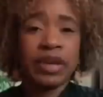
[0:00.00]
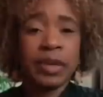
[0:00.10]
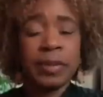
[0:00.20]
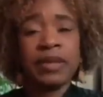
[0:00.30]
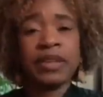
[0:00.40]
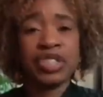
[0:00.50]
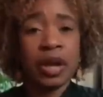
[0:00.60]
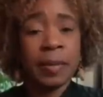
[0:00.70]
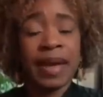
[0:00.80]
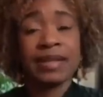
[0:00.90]
keeping this
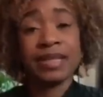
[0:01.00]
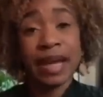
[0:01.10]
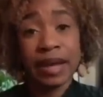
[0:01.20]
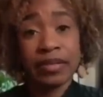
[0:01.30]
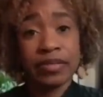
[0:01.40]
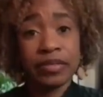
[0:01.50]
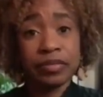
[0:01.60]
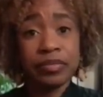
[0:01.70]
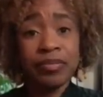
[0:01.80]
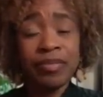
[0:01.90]
young man safe.
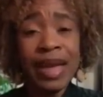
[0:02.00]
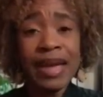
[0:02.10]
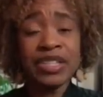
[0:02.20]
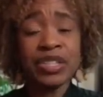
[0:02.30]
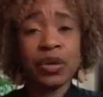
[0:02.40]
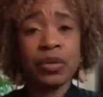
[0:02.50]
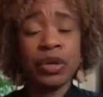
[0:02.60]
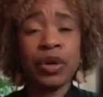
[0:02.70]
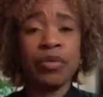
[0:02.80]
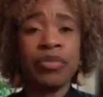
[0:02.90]
And so,
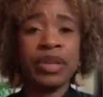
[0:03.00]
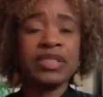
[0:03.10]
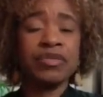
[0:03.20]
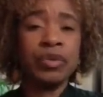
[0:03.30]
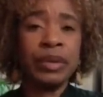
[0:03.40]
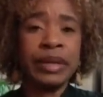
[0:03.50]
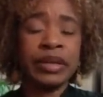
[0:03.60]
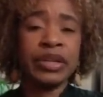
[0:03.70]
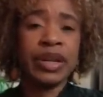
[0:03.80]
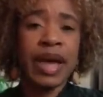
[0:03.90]
you know, this ruling
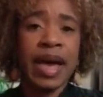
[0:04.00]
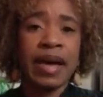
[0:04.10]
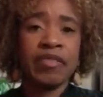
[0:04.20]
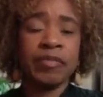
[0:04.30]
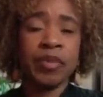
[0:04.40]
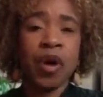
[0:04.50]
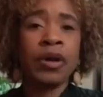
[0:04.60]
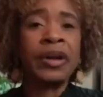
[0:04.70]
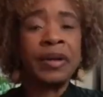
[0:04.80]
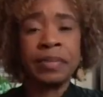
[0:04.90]
could have
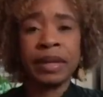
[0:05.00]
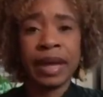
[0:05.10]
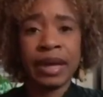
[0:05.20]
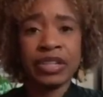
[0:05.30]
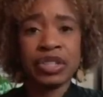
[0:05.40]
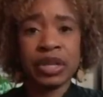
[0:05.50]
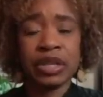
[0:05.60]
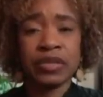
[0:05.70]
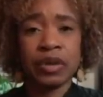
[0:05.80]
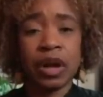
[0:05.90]
broader
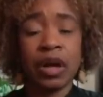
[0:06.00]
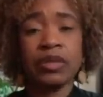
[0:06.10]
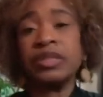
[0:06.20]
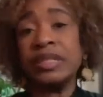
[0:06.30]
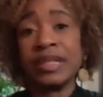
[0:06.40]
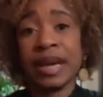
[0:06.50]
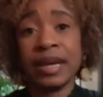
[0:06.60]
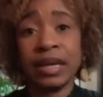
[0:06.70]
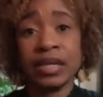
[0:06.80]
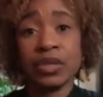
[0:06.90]
implications for other
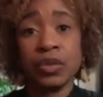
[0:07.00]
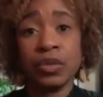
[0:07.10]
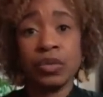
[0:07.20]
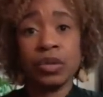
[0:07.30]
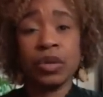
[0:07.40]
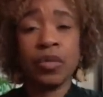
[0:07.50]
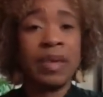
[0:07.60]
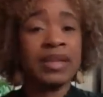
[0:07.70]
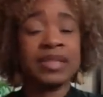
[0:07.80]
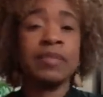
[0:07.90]
detainees who, you know,
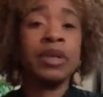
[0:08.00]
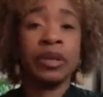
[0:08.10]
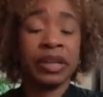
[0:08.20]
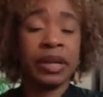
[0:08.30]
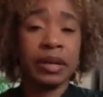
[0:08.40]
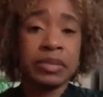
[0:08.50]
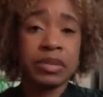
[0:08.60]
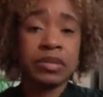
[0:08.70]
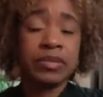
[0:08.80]
make similar claims.